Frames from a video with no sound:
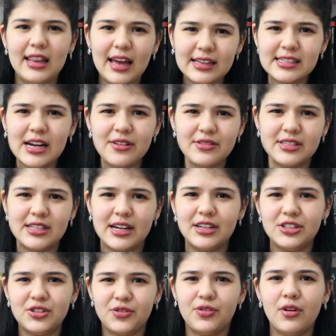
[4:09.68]
liked how it
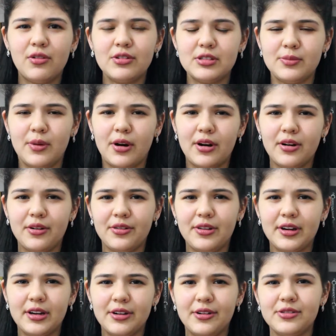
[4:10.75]
started to focus more on
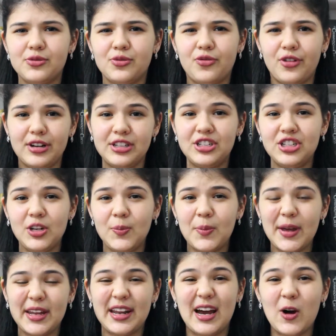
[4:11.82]
the girls' friendship
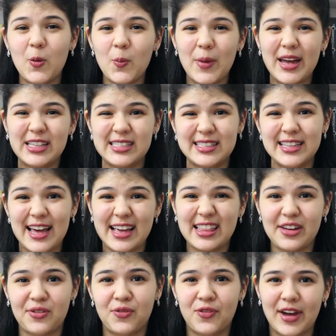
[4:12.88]
and how Matt's
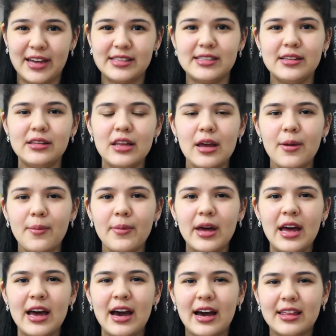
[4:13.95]
death affected them.
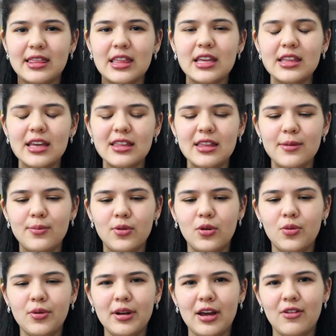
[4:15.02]
I think that the
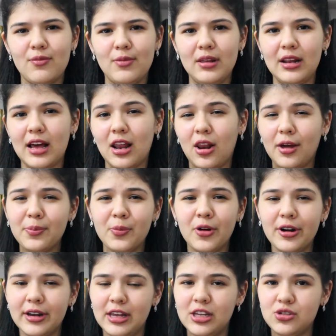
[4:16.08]
book would have been a lot
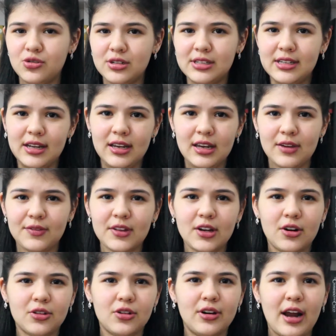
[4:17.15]
more interesting if
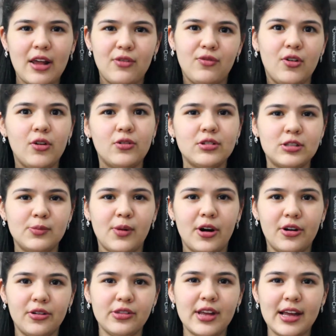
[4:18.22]
the author had focused
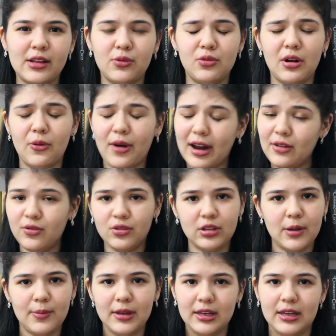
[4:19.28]
more on that right from
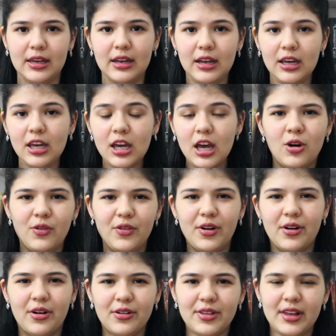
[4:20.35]
the beginning.
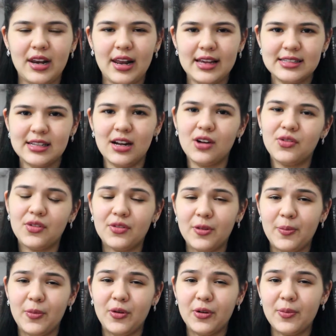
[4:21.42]
Overall, the last half of
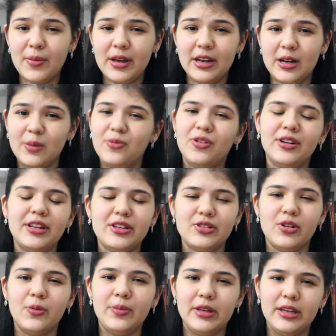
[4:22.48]
the book made up for the
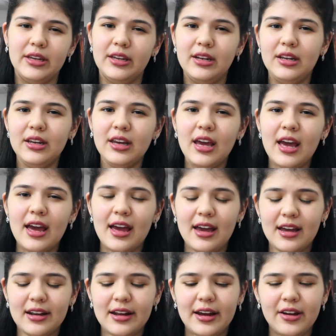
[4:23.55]
slow beginning,
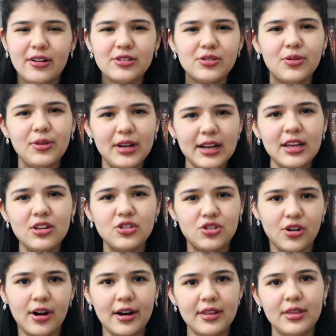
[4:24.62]
and I also really
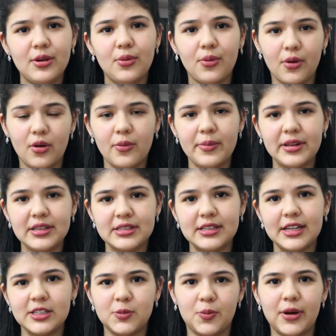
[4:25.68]
enjoyed the romance
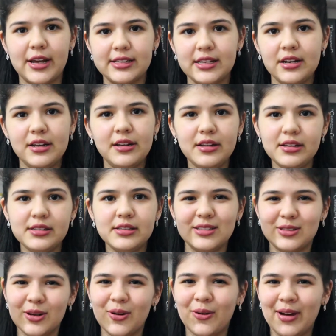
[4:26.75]
that's present in it,
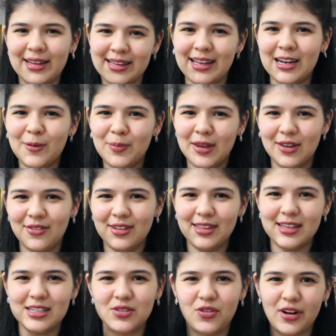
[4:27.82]
so I ended up giving
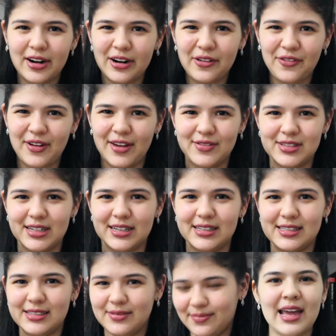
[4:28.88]
this 4 out of 5
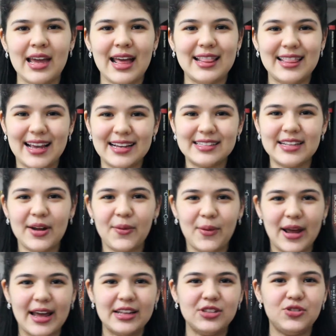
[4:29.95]
stars. Next I
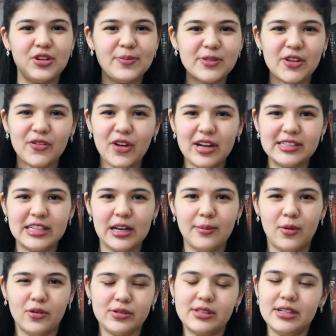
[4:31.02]
read Dreams of Gods and
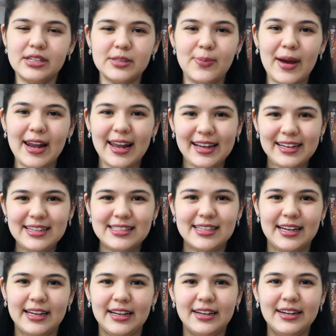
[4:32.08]
Monsters by Laini
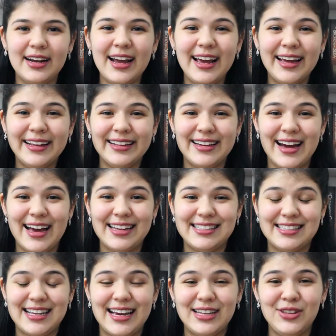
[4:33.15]
Taylor, and
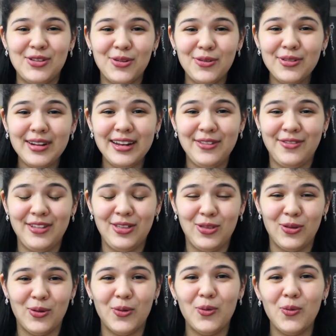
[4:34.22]
guys, I don't even
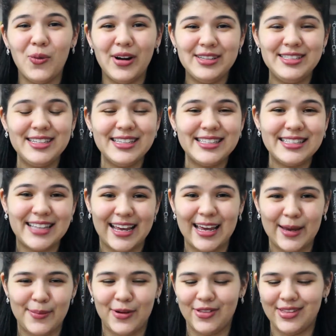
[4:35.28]
know what to say
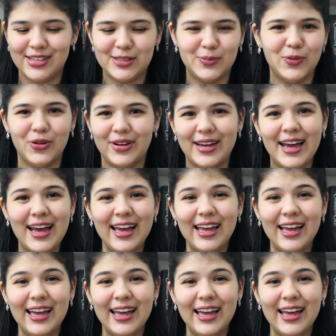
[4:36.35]
about this book.